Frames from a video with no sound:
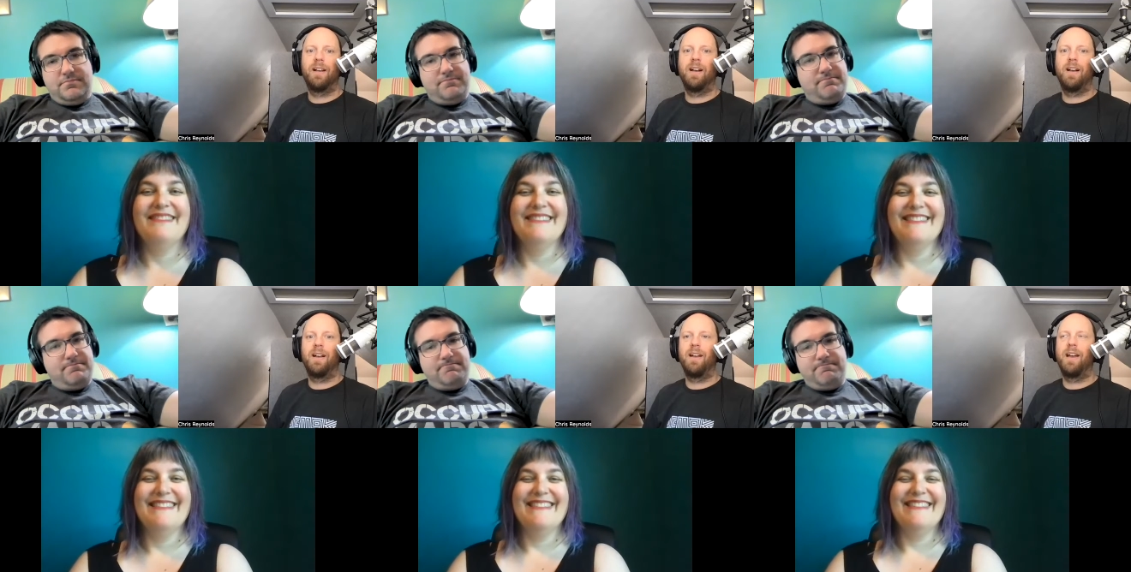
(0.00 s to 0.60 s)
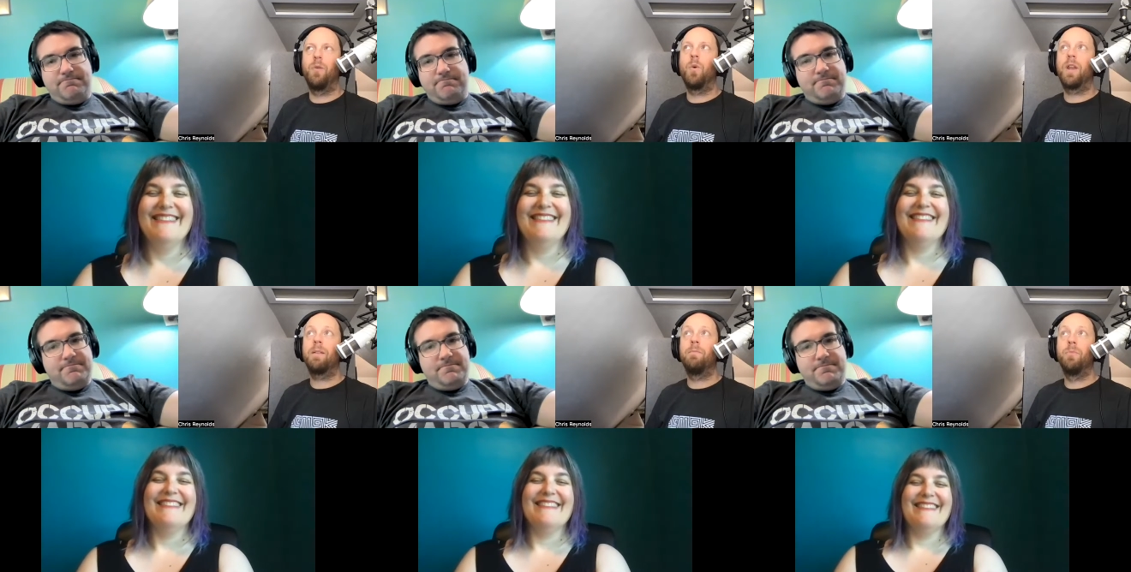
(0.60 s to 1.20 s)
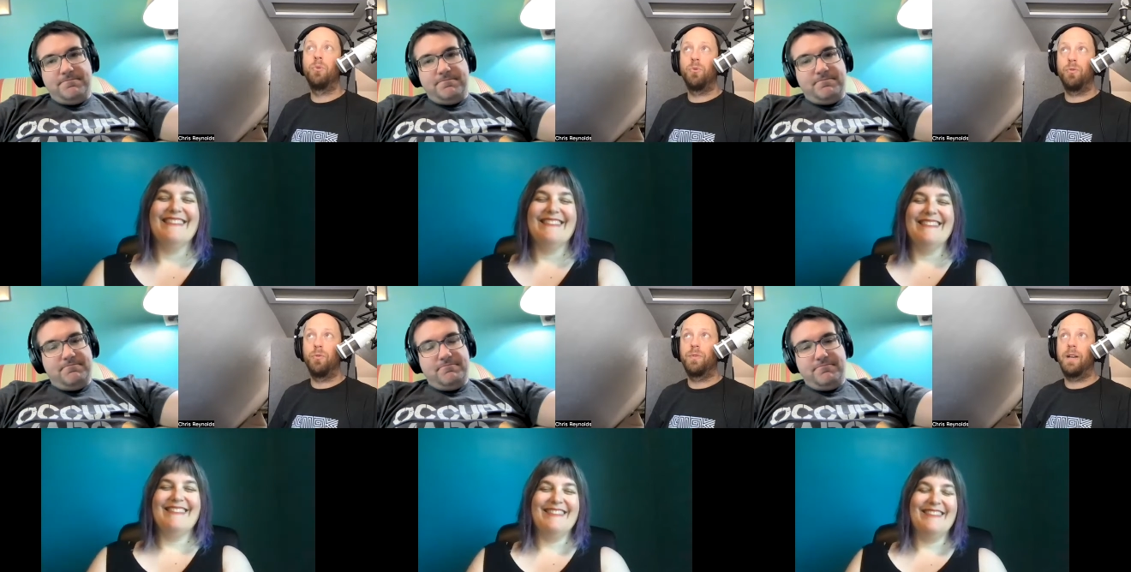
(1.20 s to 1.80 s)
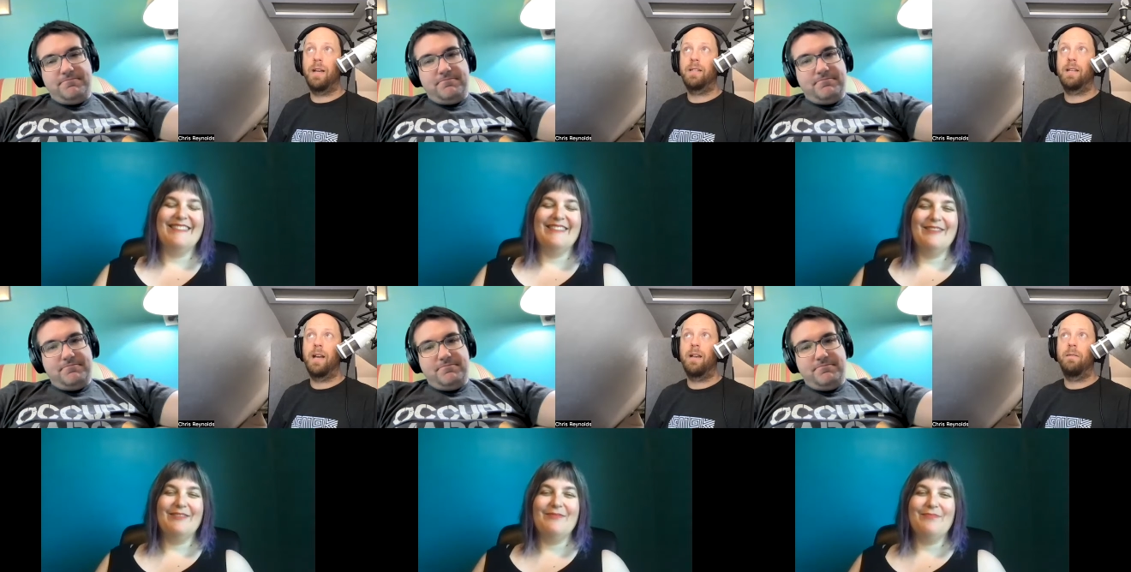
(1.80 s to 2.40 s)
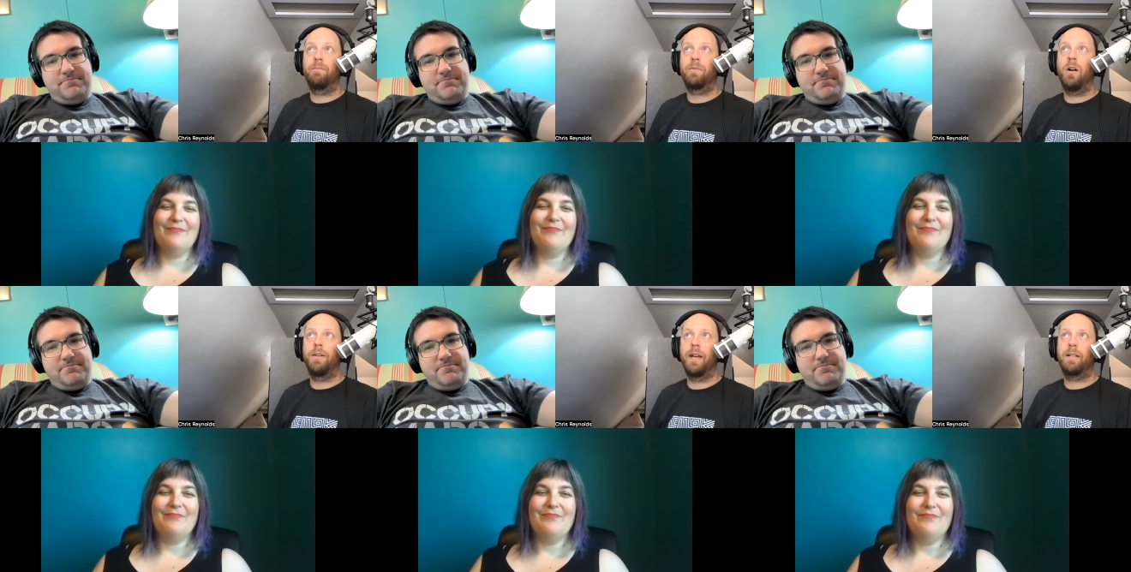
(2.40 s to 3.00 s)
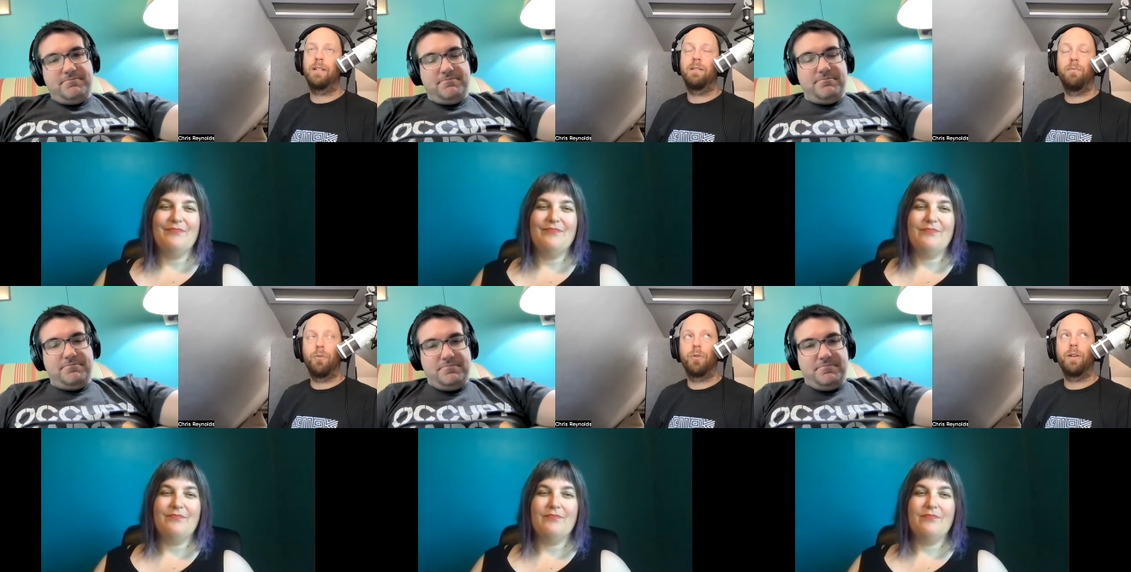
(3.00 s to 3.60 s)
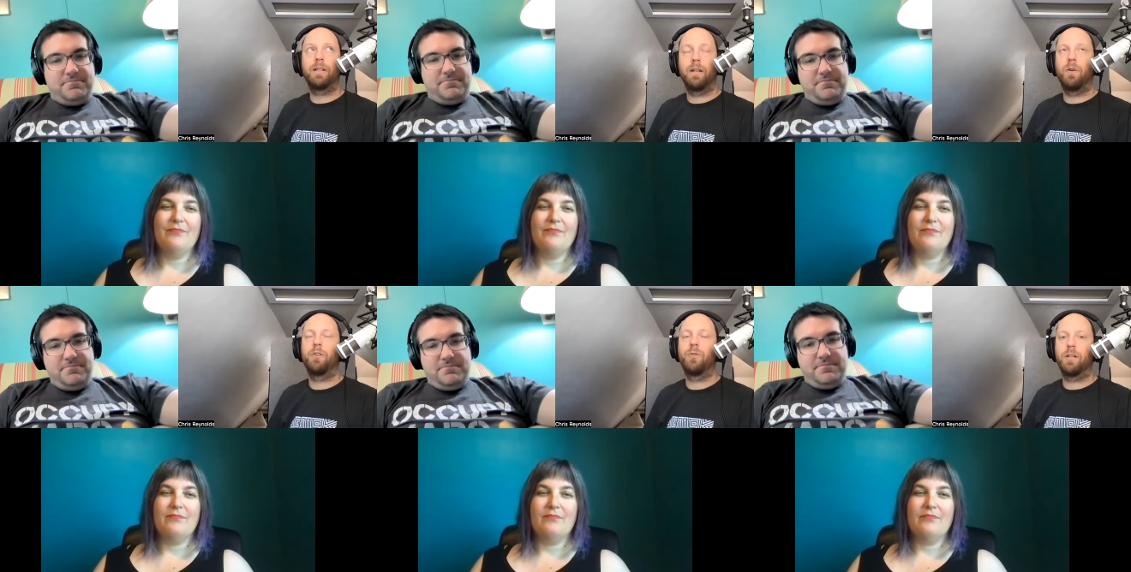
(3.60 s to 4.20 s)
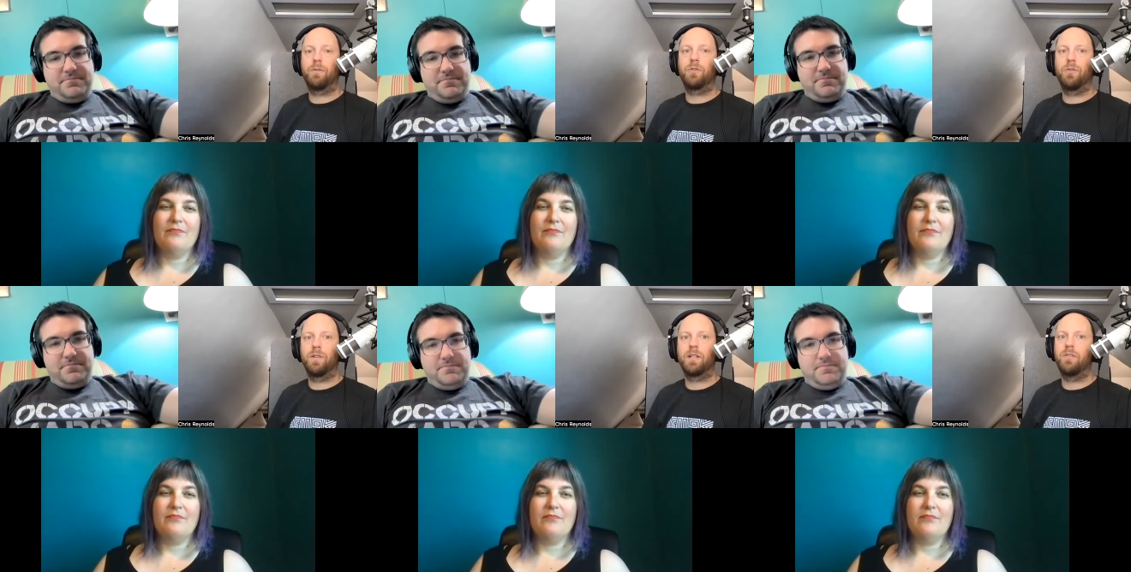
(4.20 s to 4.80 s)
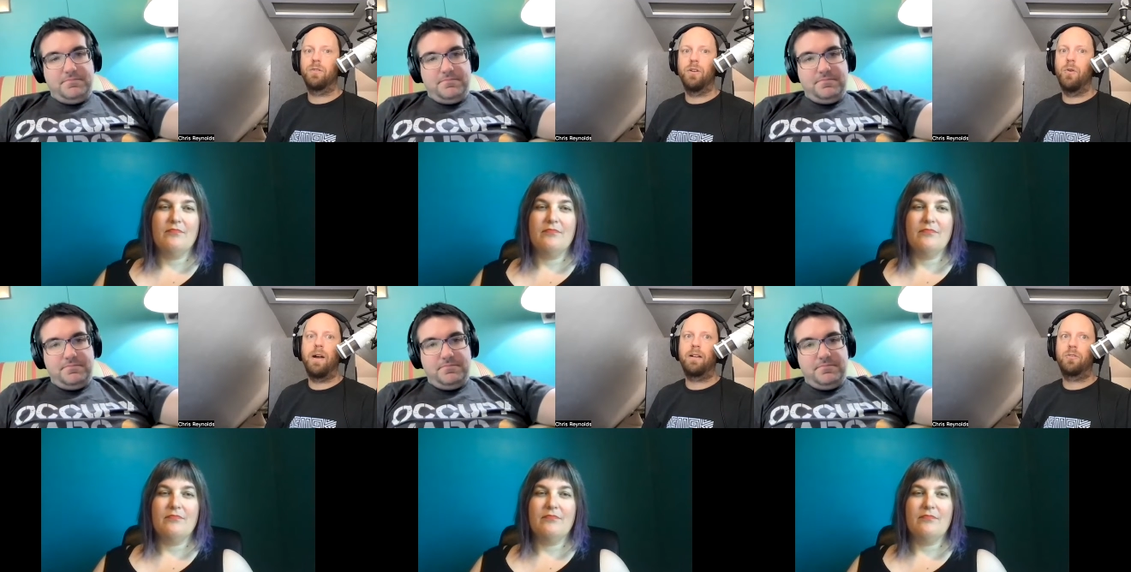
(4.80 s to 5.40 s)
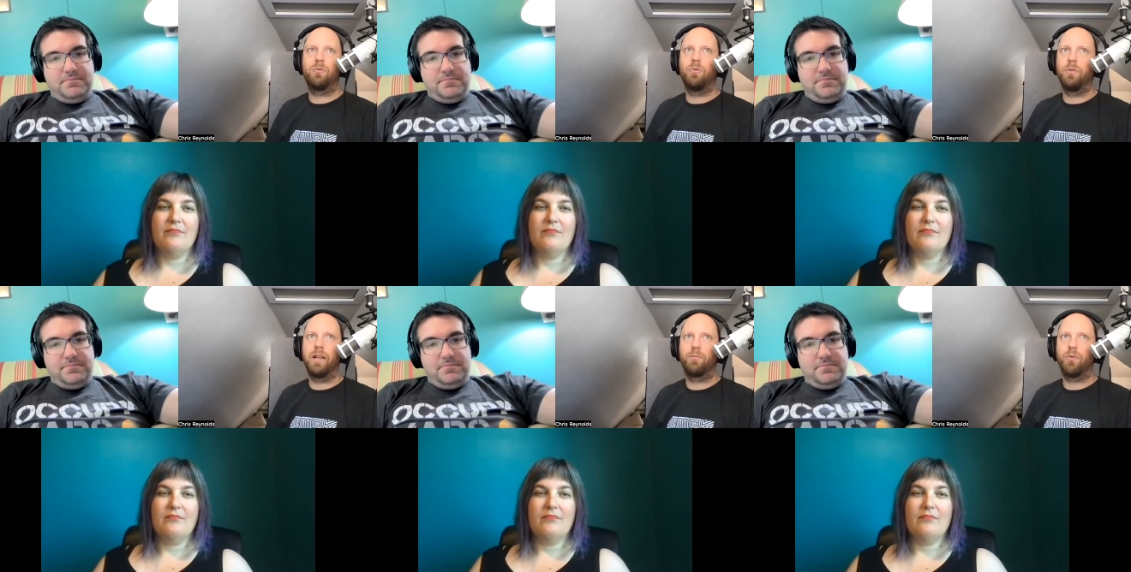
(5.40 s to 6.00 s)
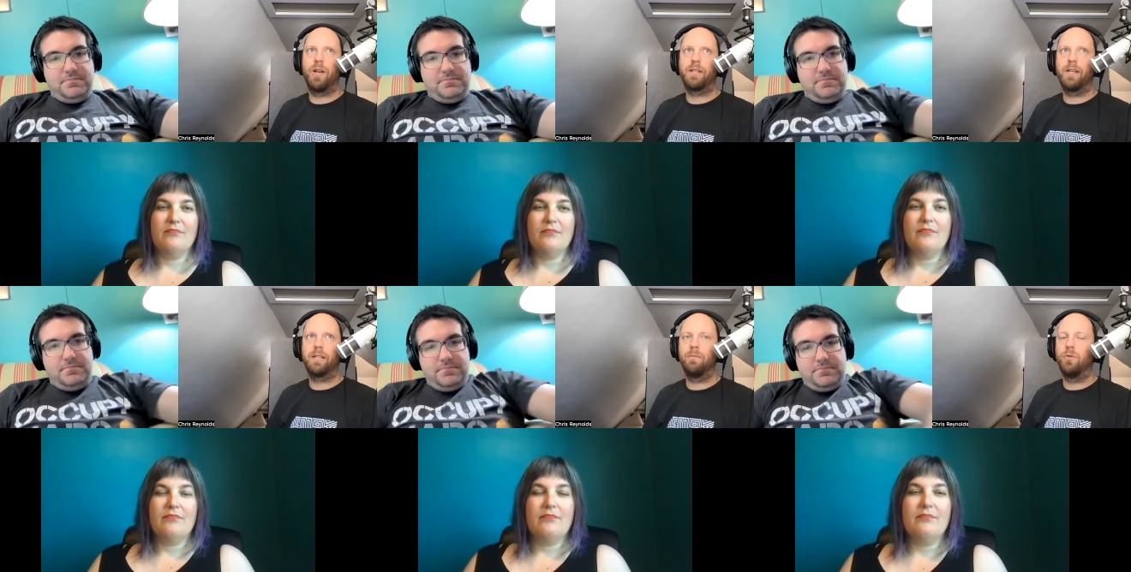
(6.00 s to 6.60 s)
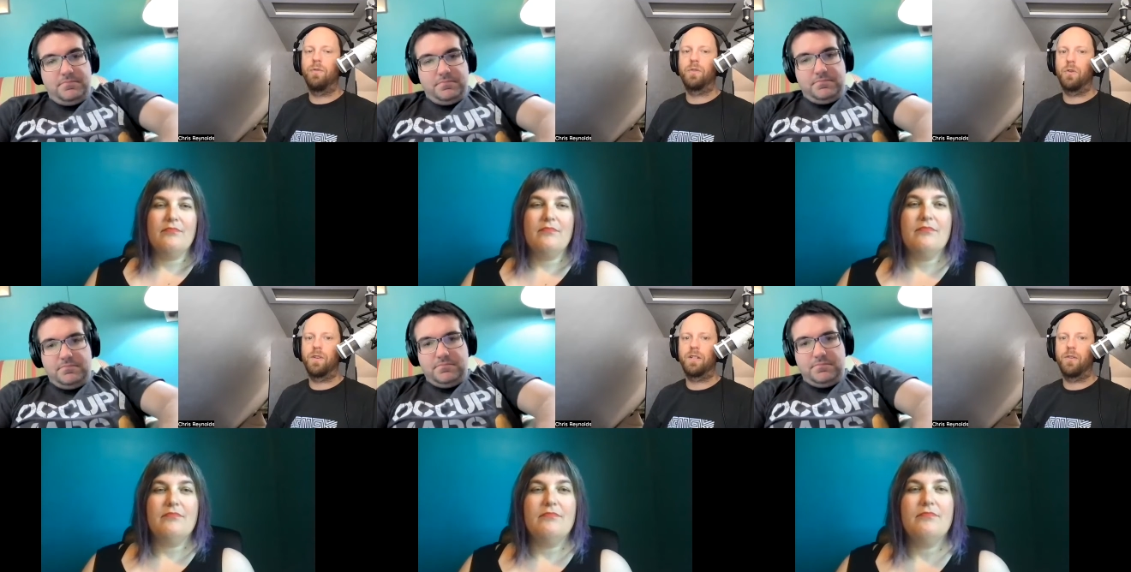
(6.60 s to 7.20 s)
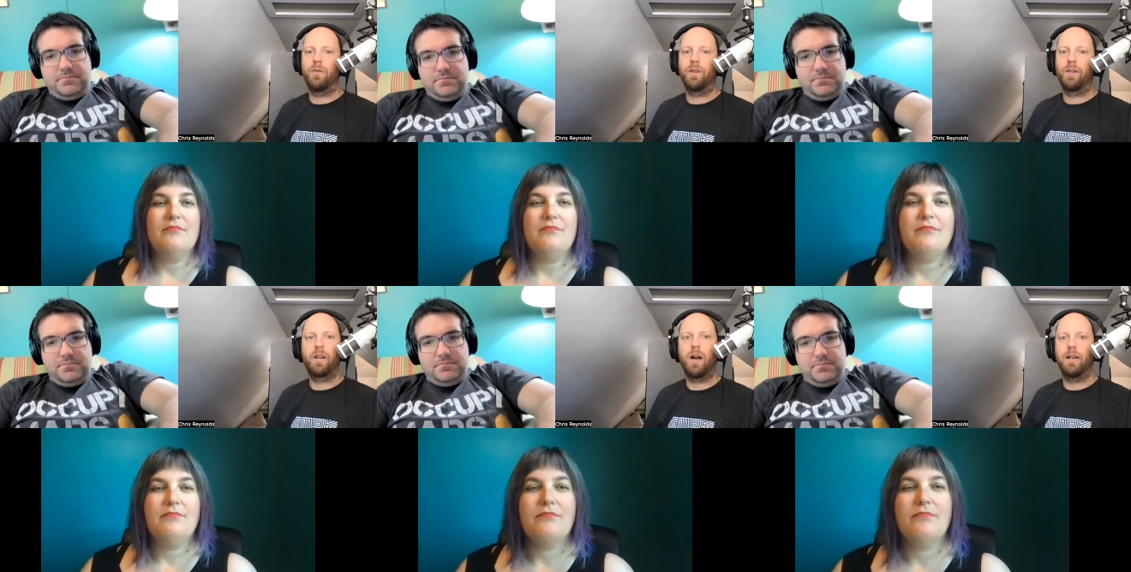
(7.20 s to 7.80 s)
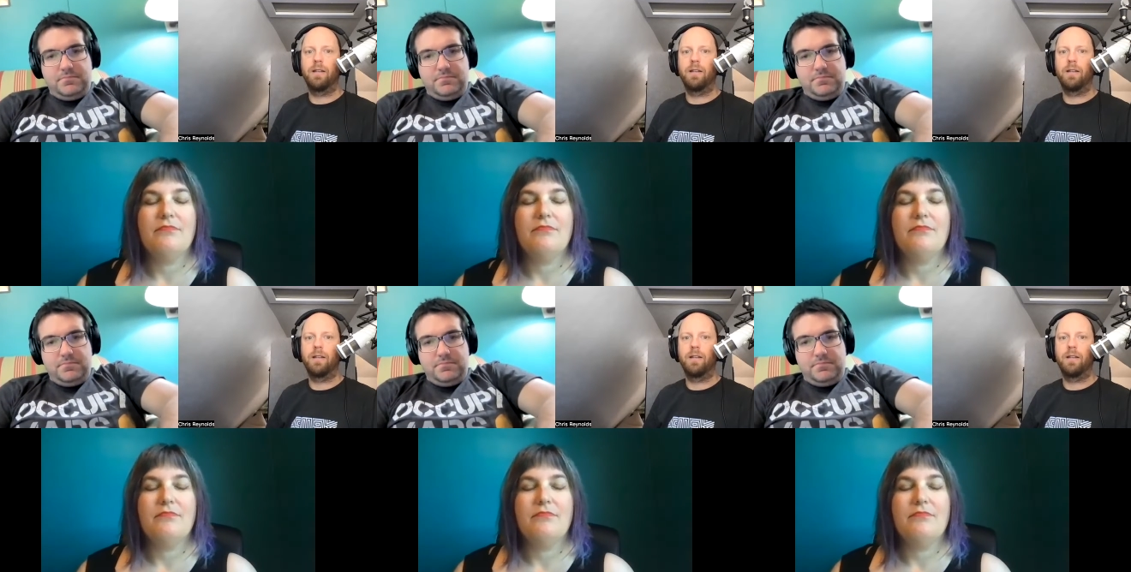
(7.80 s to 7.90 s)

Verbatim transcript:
Speaker 1: Uh, and when I moved, I, I contacted support and I said, I want to transfer service because there's no actual like process to move service other than to talking